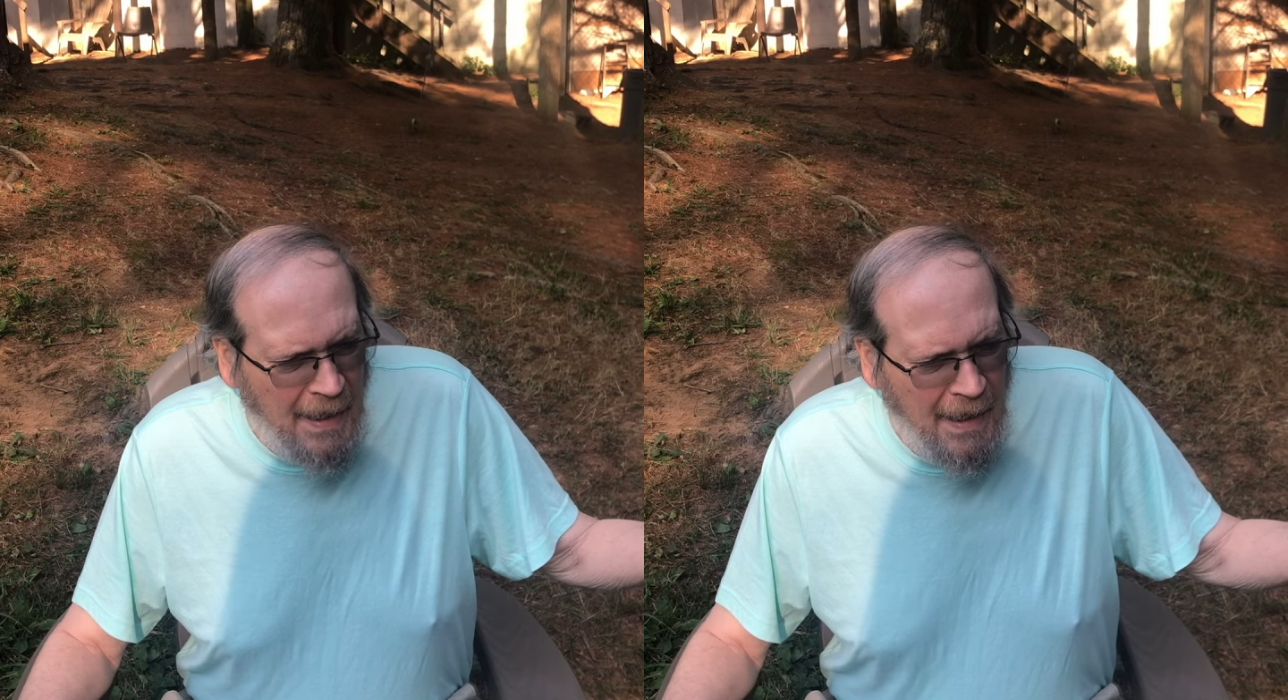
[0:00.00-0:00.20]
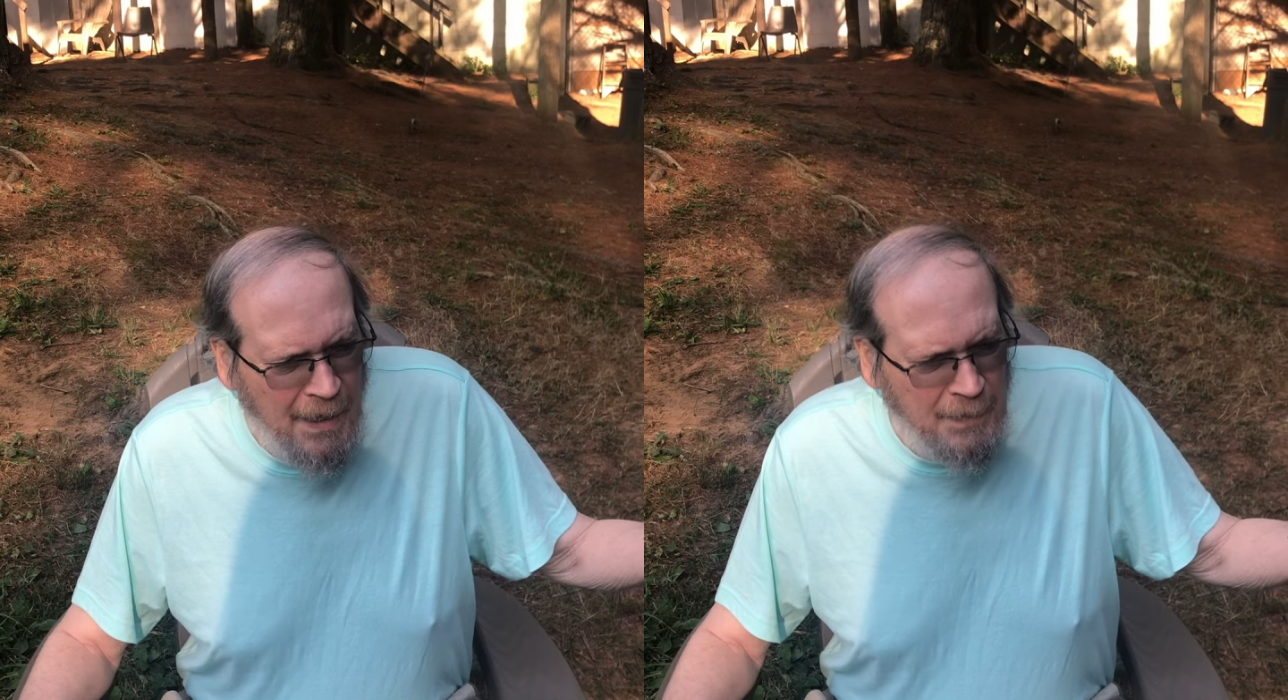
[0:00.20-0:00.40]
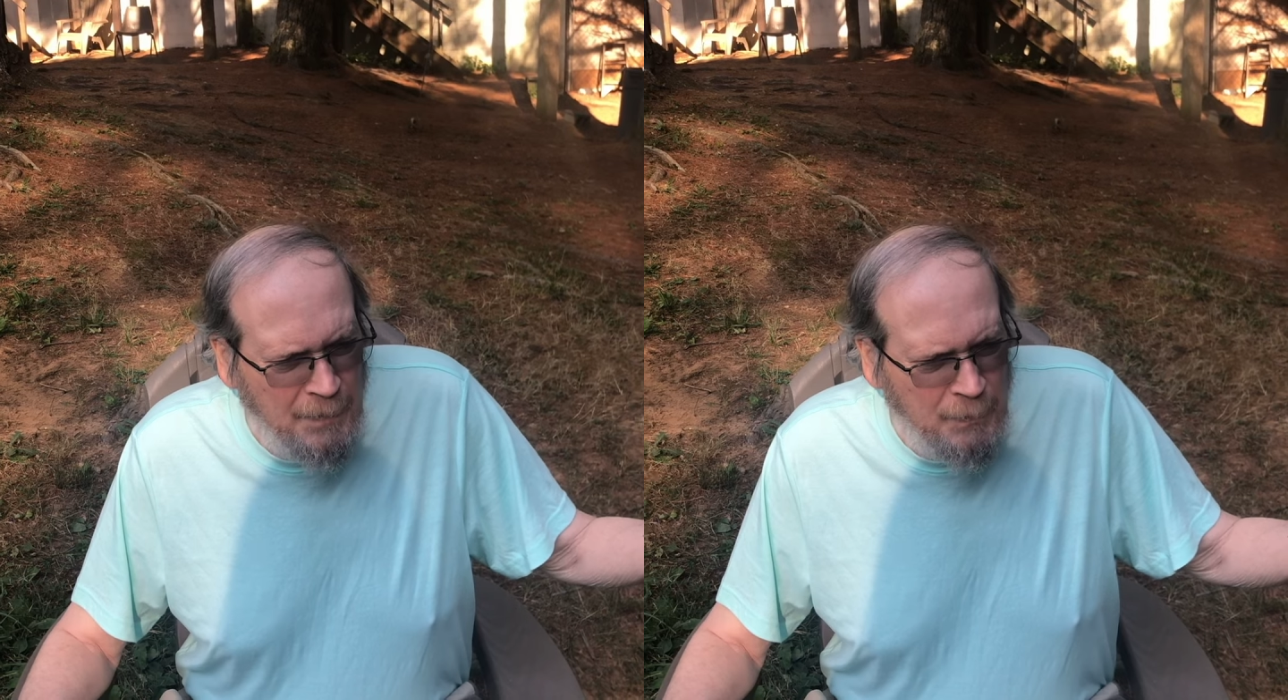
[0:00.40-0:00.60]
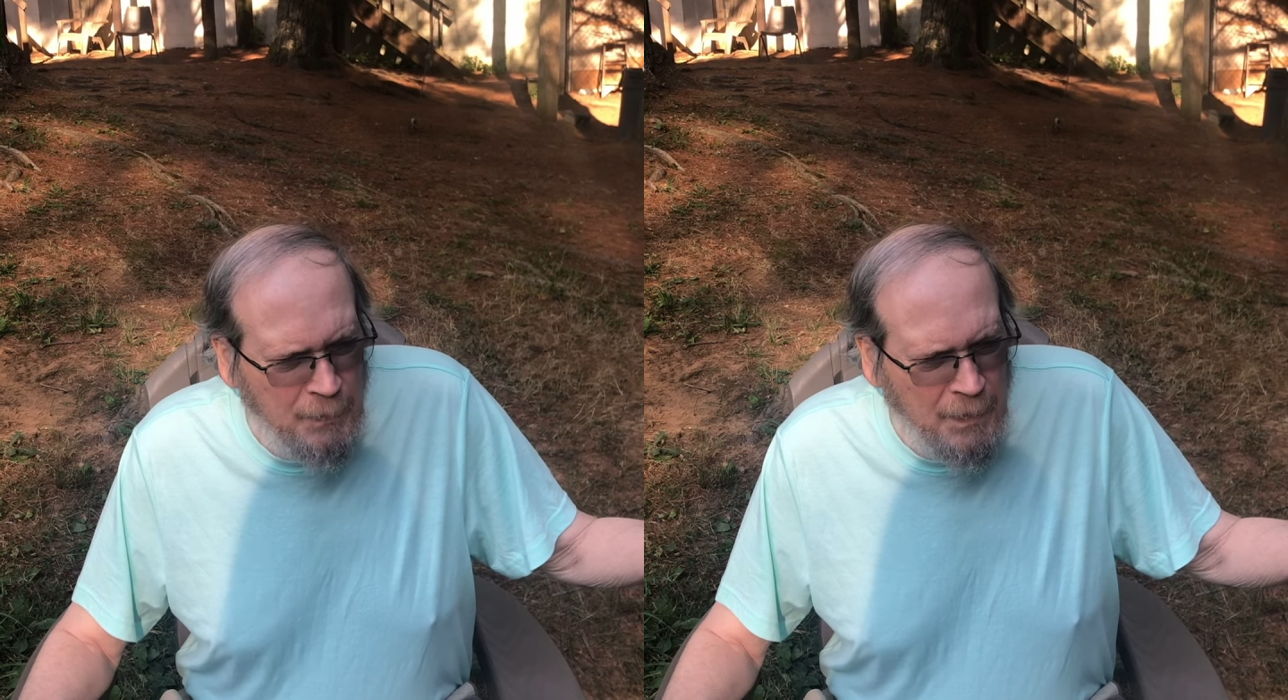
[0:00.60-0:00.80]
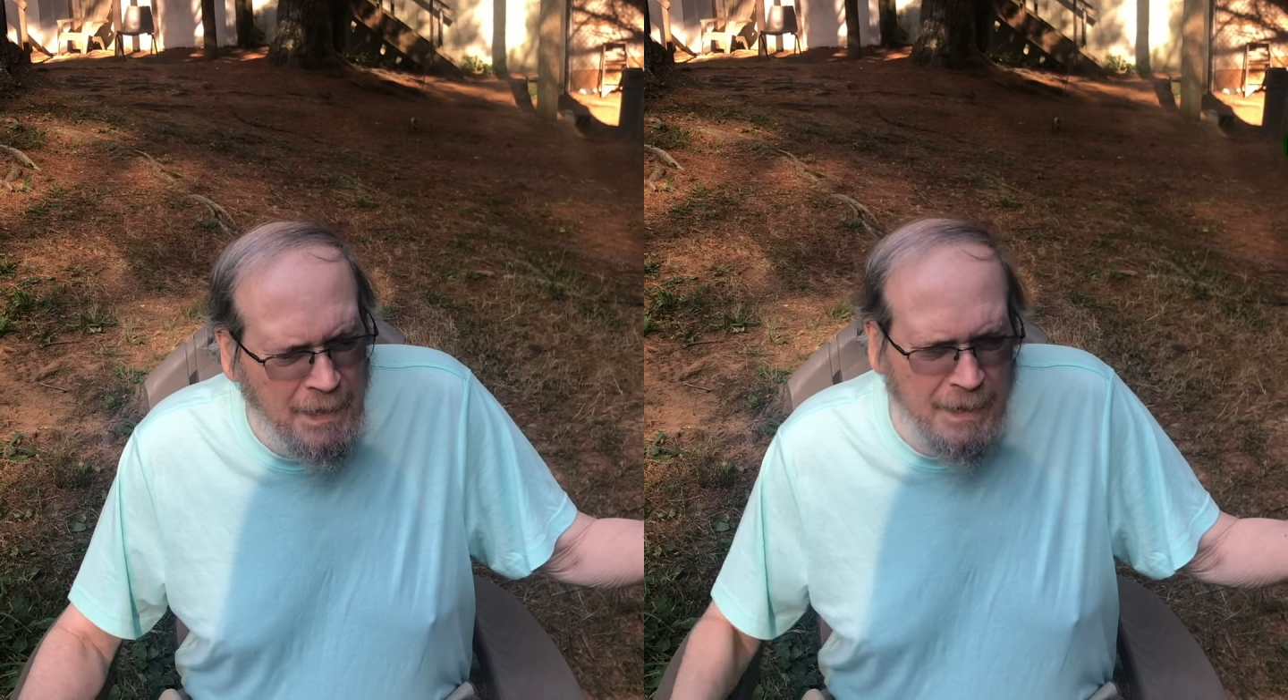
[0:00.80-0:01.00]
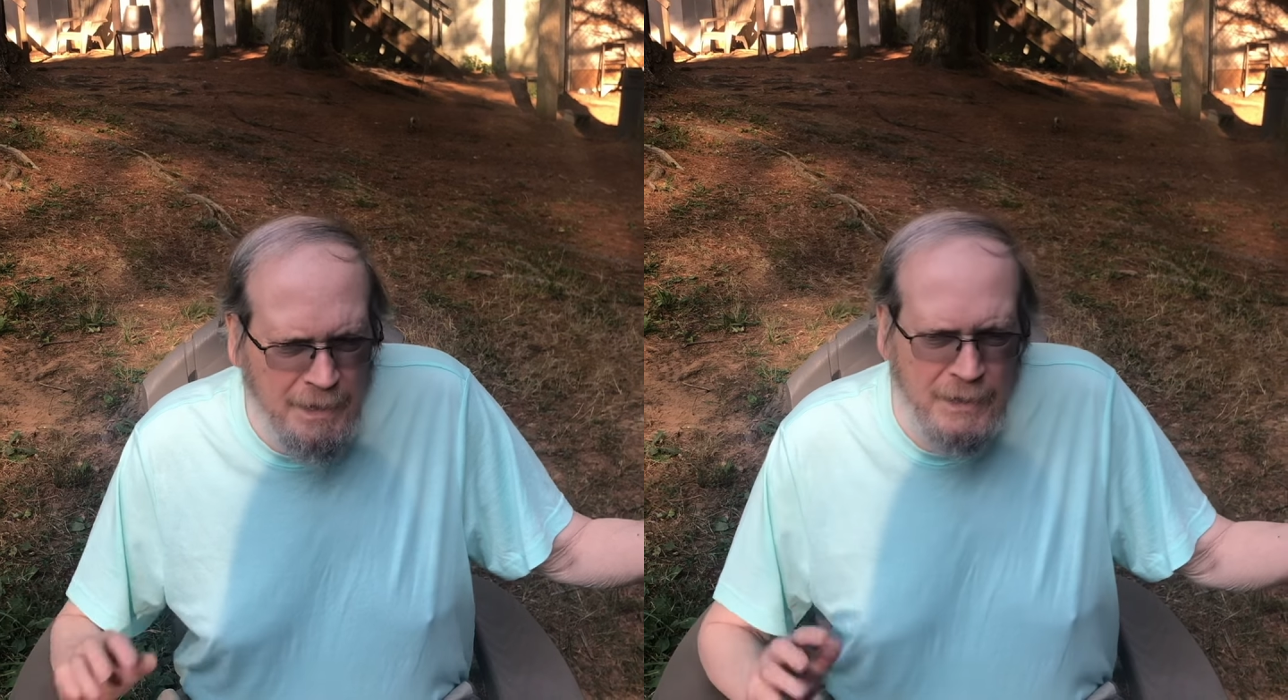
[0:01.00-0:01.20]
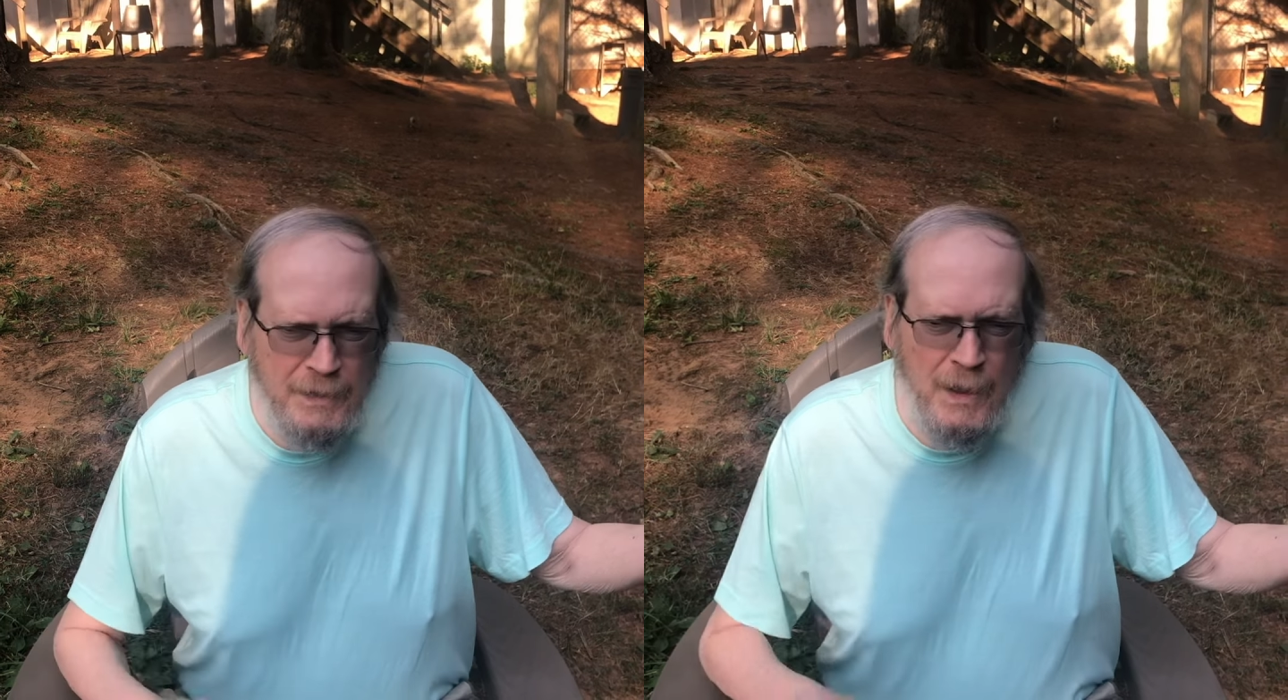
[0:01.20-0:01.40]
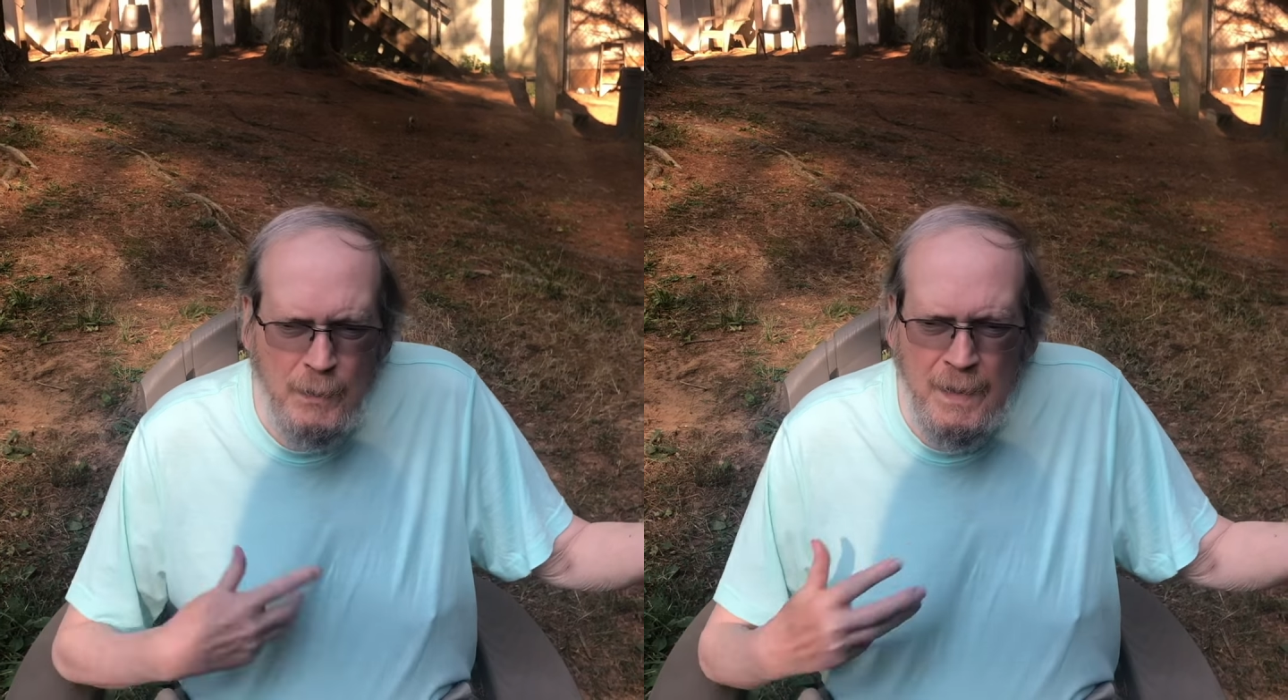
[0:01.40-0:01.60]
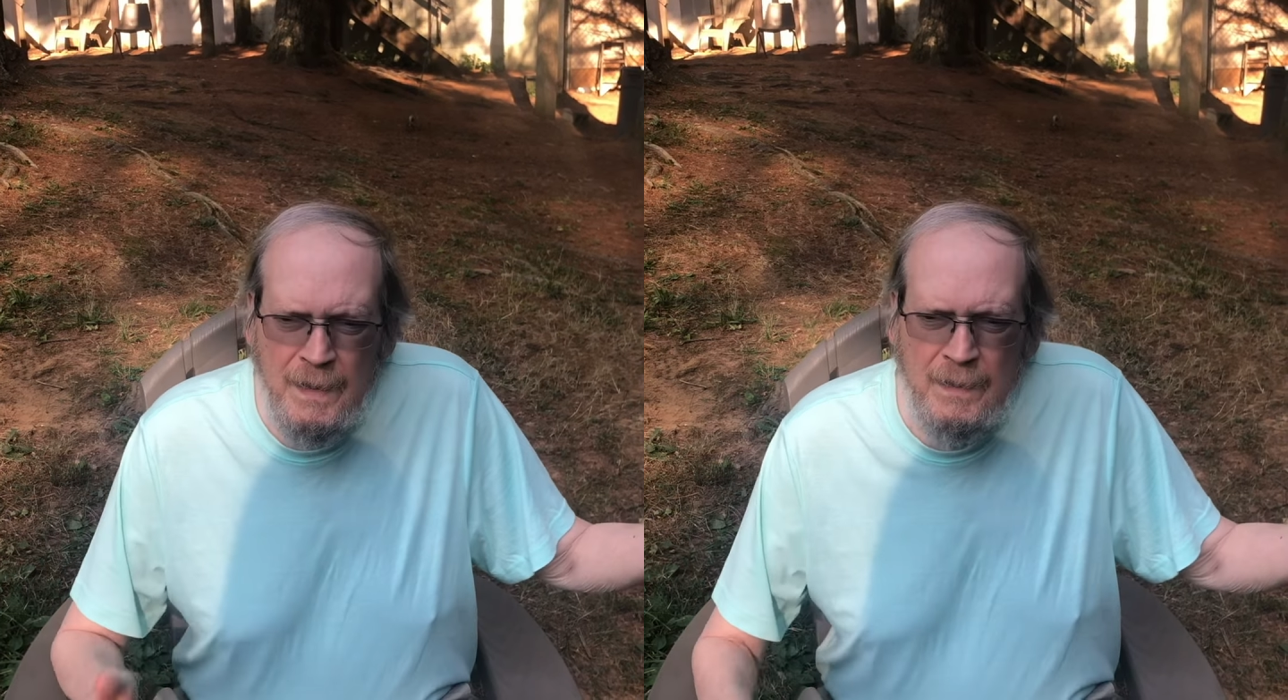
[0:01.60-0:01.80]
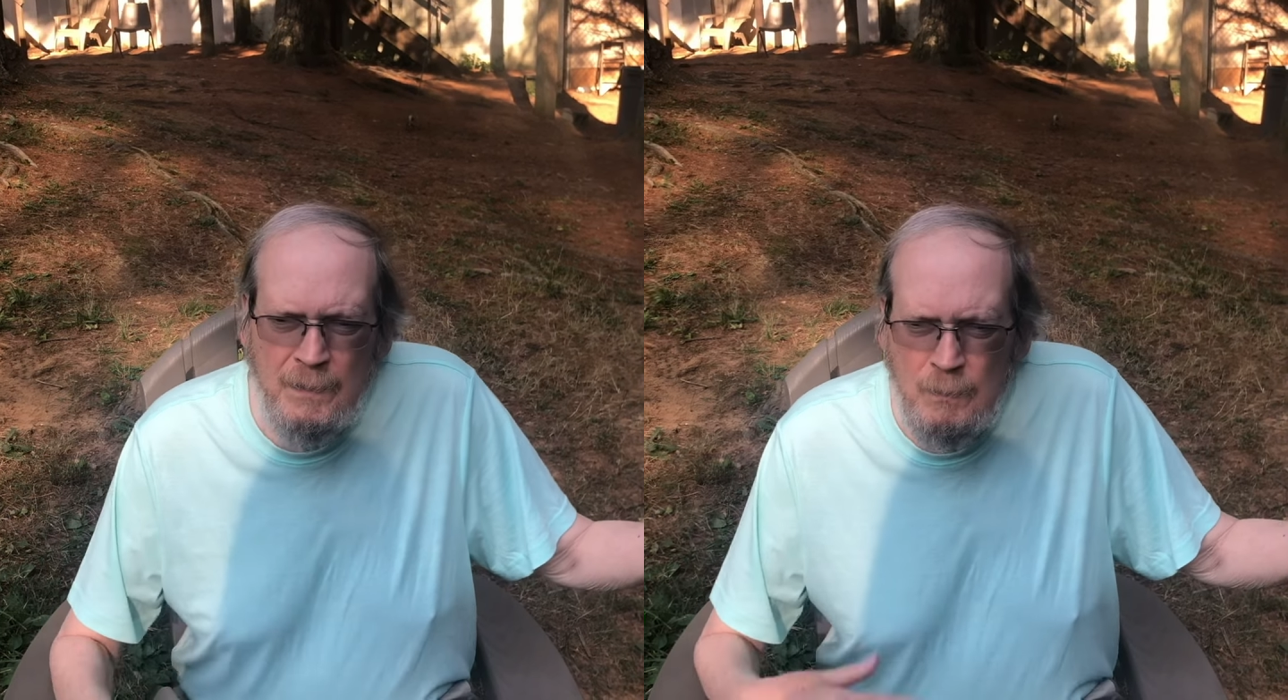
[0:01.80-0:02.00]
and really gets
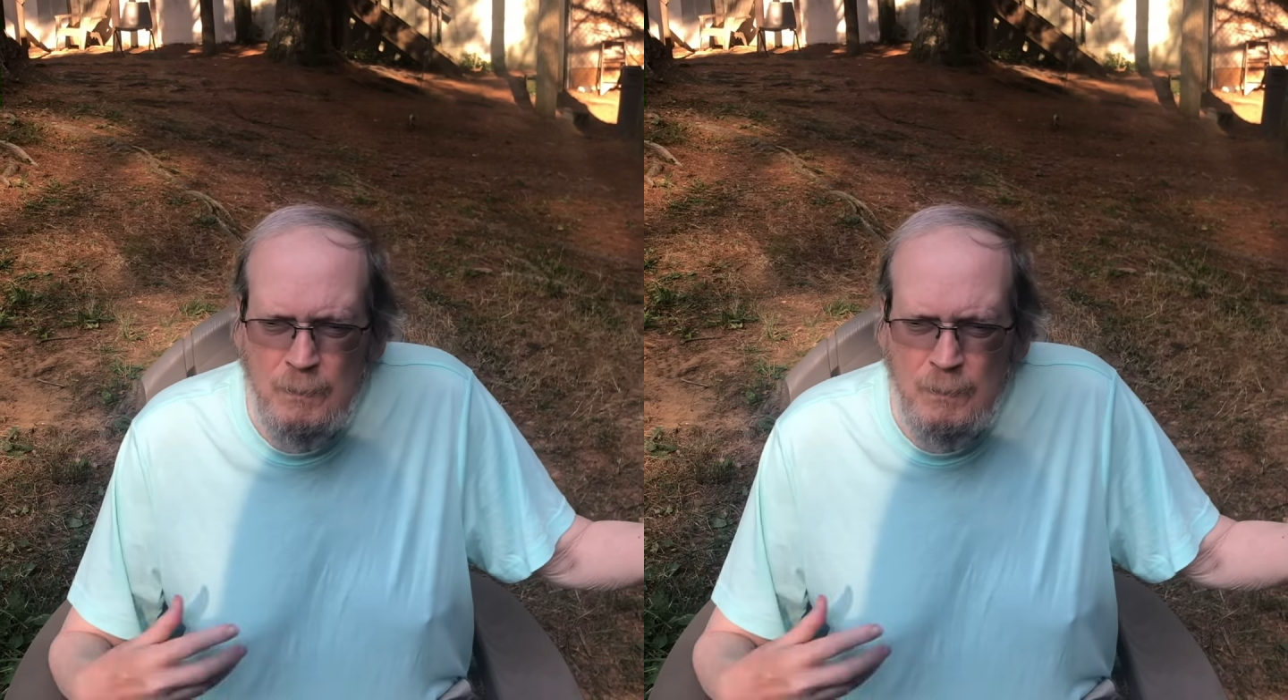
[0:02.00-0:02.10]
going